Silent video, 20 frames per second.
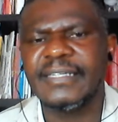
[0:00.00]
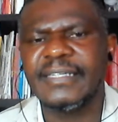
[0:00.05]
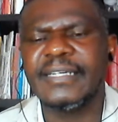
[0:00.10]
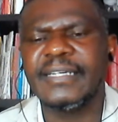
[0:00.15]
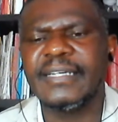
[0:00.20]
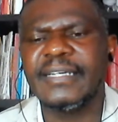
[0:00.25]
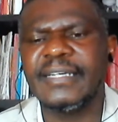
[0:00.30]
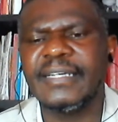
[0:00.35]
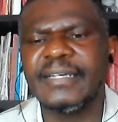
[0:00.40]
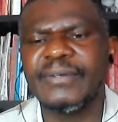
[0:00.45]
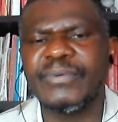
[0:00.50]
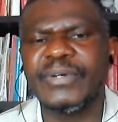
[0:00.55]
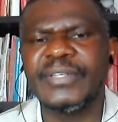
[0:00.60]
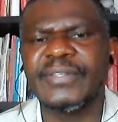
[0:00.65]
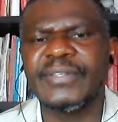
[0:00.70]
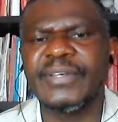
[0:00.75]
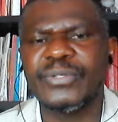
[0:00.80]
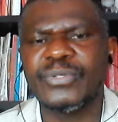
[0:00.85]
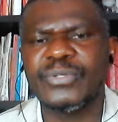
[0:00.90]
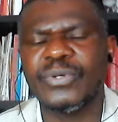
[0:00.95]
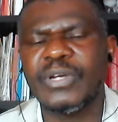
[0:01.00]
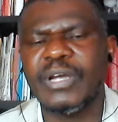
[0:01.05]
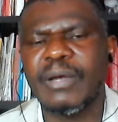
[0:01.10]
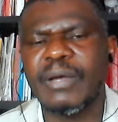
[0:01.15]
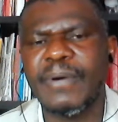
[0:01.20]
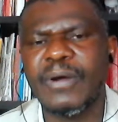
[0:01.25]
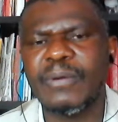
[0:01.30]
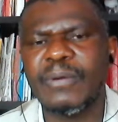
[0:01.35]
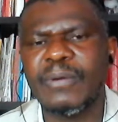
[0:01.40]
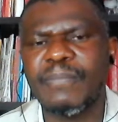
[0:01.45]
whether you're talking
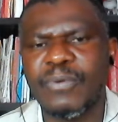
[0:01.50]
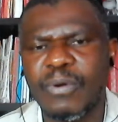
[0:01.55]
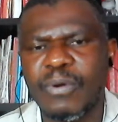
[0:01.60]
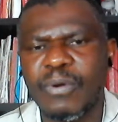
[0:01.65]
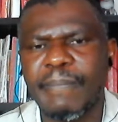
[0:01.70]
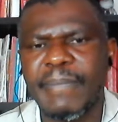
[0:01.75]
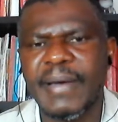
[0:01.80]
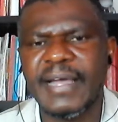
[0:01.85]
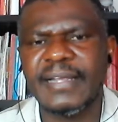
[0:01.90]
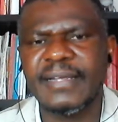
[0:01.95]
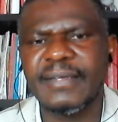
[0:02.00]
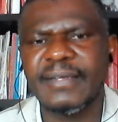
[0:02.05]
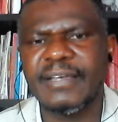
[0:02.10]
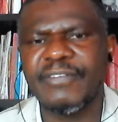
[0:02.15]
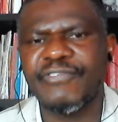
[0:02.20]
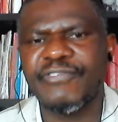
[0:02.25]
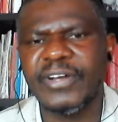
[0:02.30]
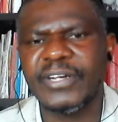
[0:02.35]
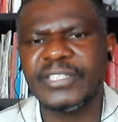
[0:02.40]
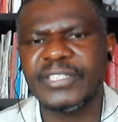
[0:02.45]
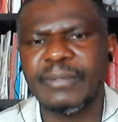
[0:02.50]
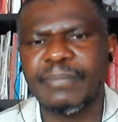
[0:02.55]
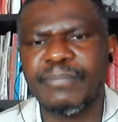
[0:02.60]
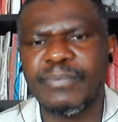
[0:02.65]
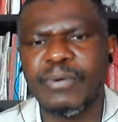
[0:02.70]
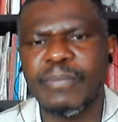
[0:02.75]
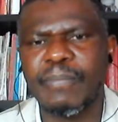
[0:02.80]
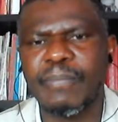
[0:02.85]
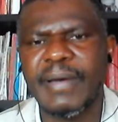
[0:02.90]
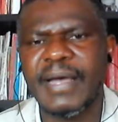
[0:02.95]
about facta
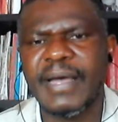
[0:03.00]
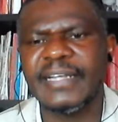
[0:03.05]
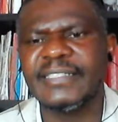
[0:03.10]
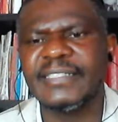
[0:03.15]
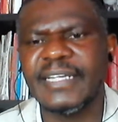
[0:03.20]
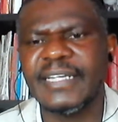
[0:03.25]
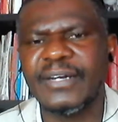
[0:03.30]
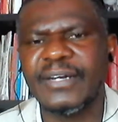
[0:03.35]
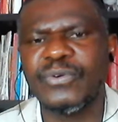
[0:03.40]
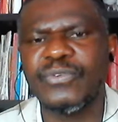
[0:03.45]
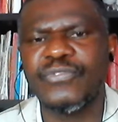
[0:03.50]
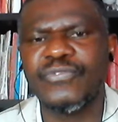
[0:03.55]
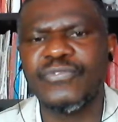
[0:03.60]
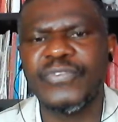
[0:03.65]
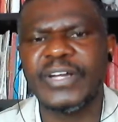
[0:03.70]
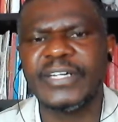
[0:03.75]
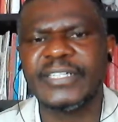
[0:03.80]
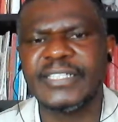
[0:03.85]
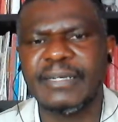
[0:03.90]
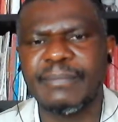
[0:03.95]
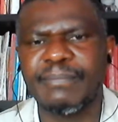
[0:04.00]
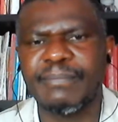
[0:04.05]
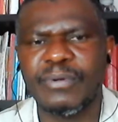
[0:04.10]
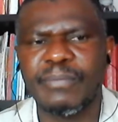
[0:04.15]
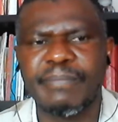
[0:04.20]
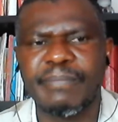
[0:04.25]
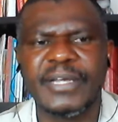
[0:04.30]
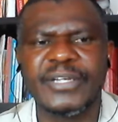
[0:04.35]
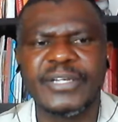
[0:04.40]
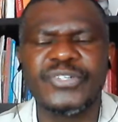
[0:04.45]
probanda or facta
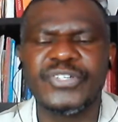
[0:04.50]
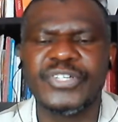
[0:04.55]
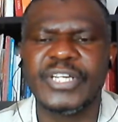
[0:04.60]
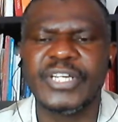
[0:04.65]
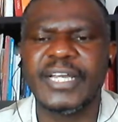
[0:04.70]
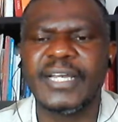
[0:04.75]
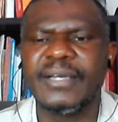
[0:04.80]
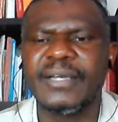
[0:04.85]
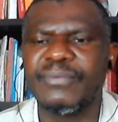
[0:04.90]
probantia,